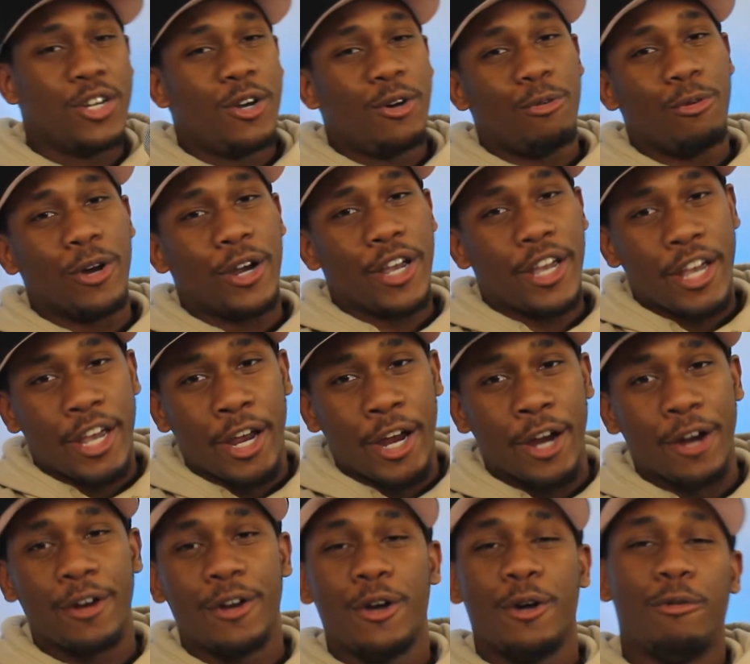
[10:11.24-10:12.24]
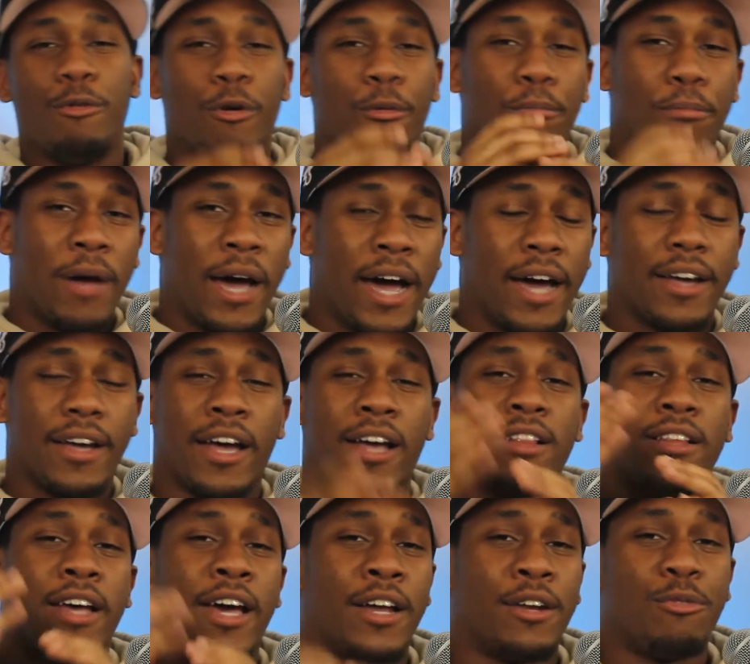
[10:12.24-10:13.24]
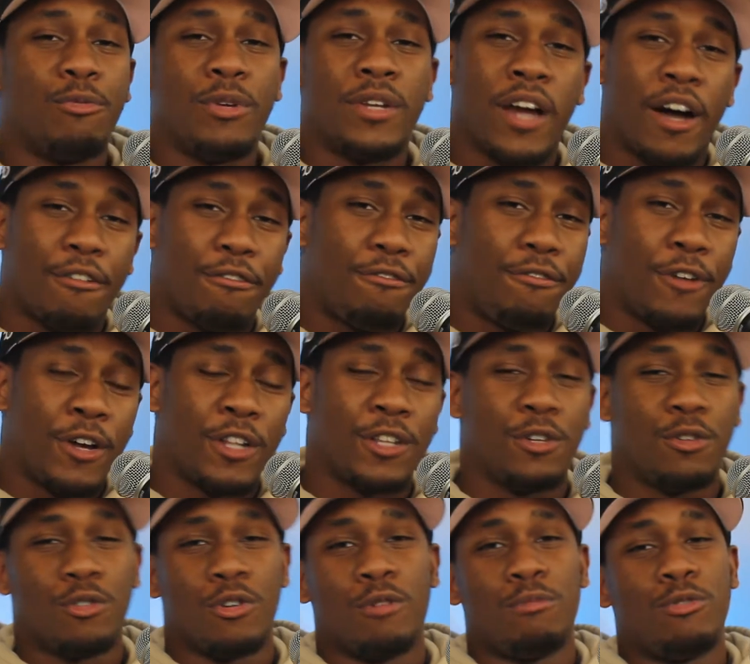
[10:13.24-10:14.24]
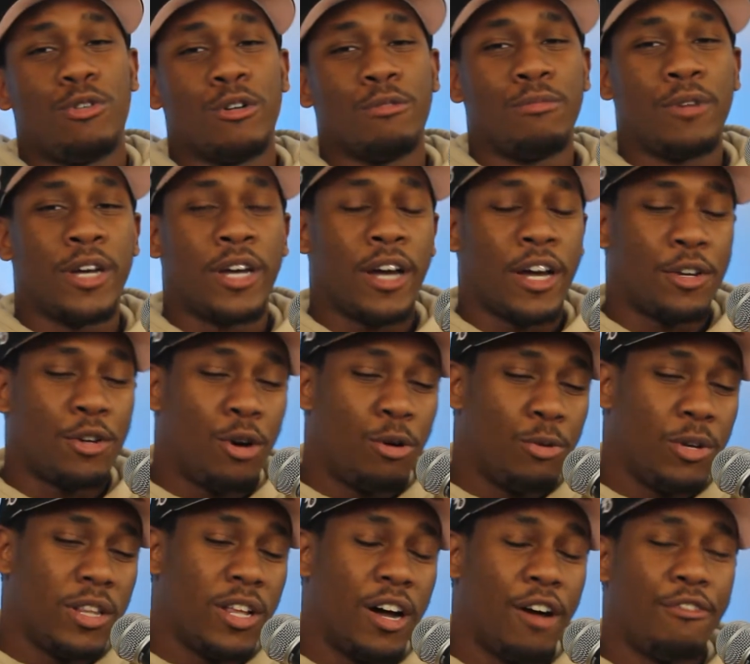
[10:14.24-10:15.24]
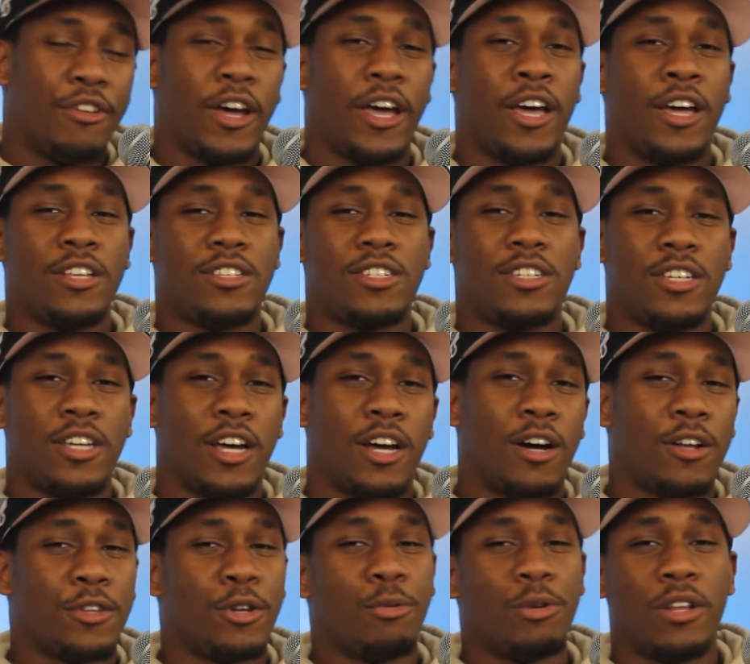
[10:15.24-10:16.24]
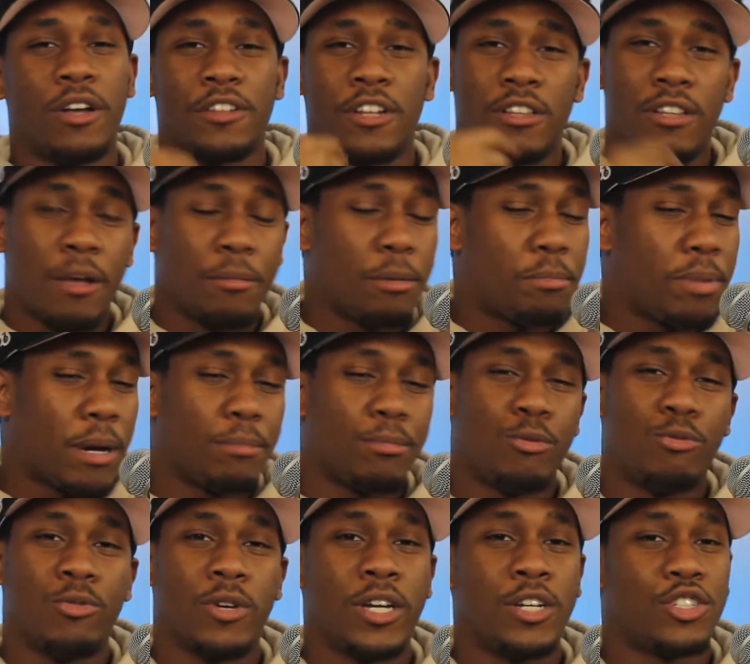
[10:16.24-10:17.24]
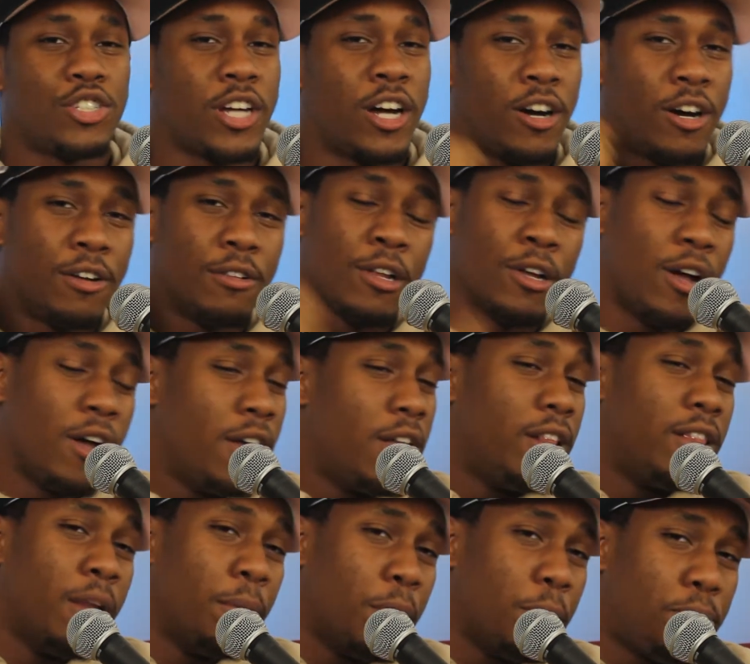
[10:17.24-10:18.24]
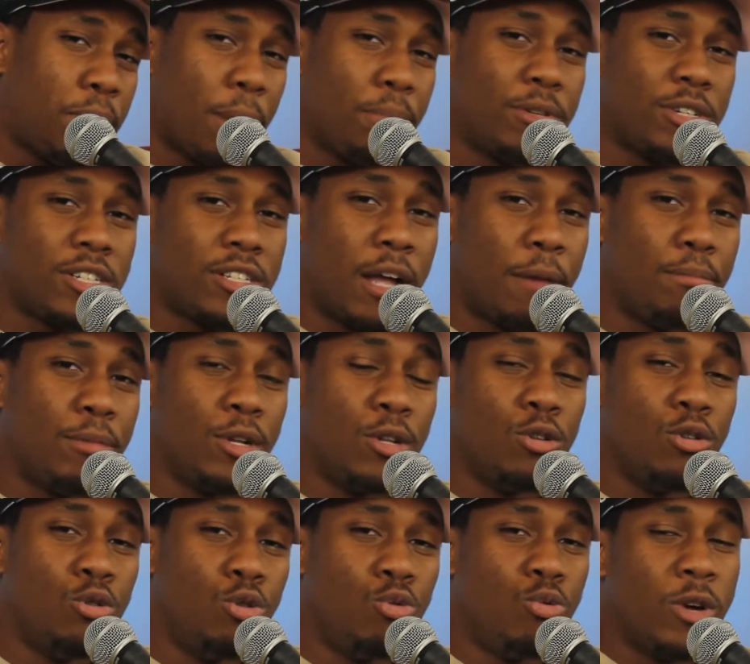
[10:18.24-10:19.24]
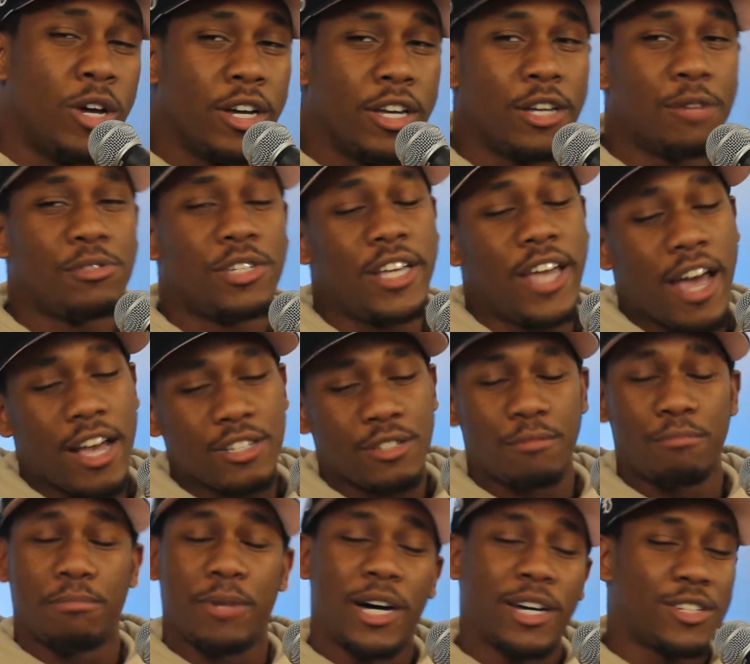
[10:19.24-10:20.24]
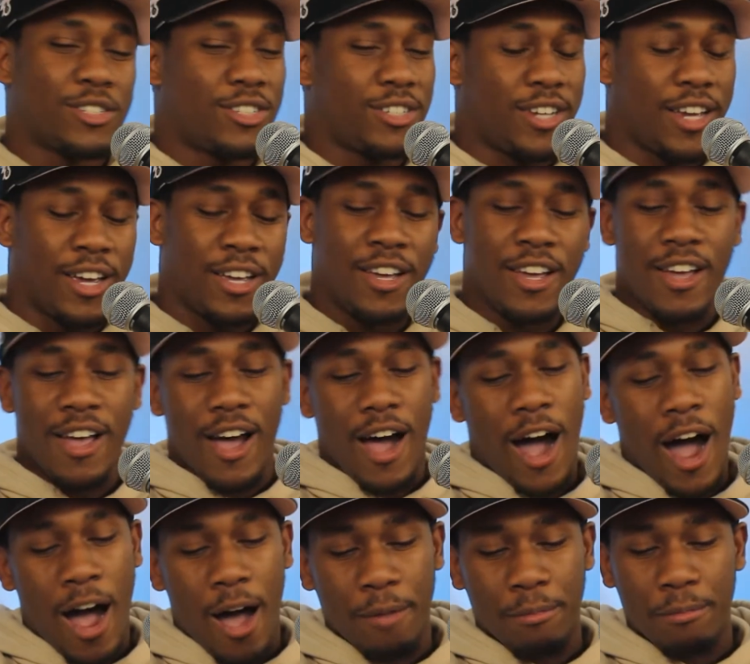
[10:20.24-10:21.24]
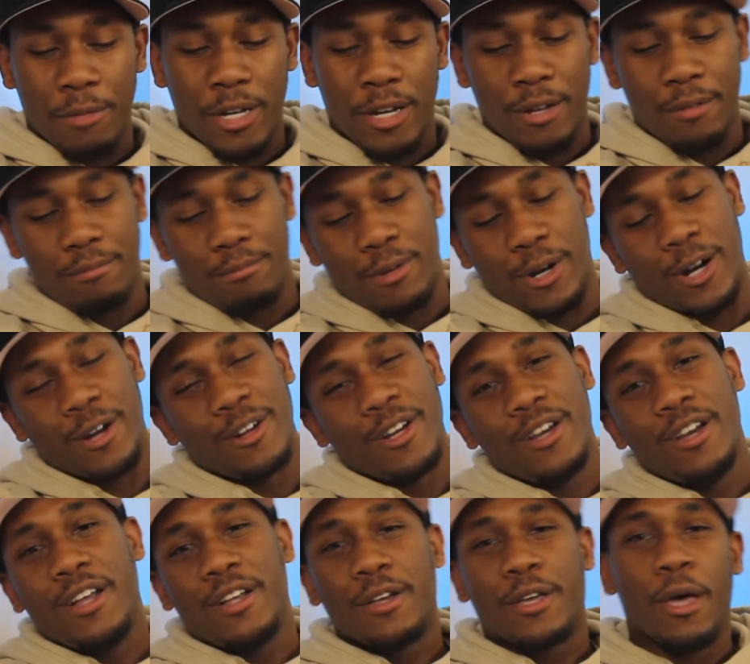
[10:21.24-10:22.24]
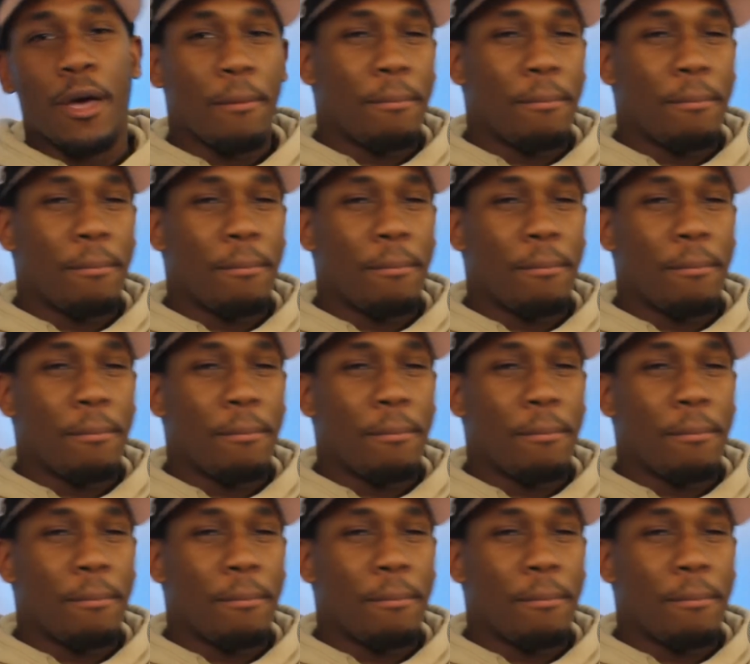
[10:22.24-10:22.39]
We're here. We're back. Atlanta, we not feeling you no more, man. I know we love at ATL. I know we love the lemon pepper wing. Shout out lemon pepper stepper Lou Williams. He had some buckets today. I admit it. But getting